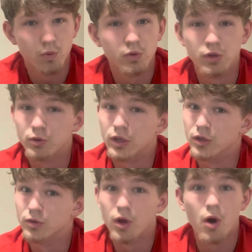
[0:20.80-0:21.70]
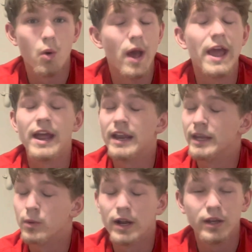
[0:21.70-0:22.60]
You can go
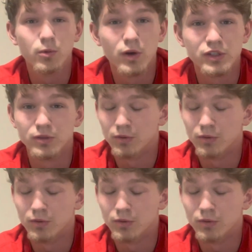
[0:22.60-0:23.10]
anywhere you want to.